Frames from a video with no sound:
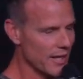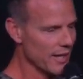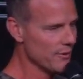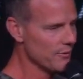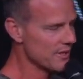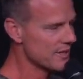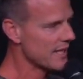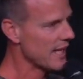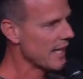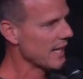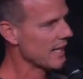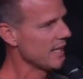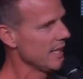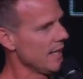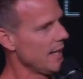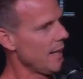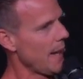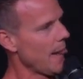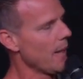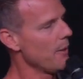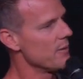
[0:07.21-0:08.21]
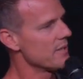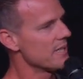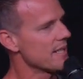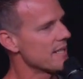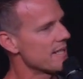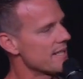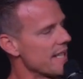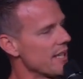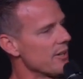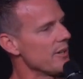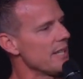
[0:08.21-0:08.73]
and It was like, it was a
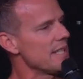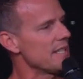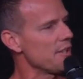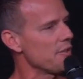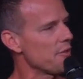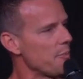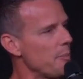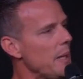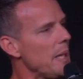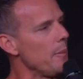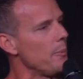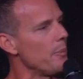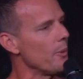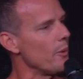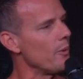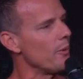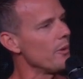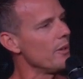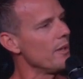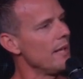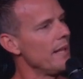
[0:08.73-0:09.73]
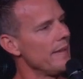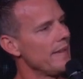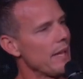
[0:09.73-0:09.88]
series of people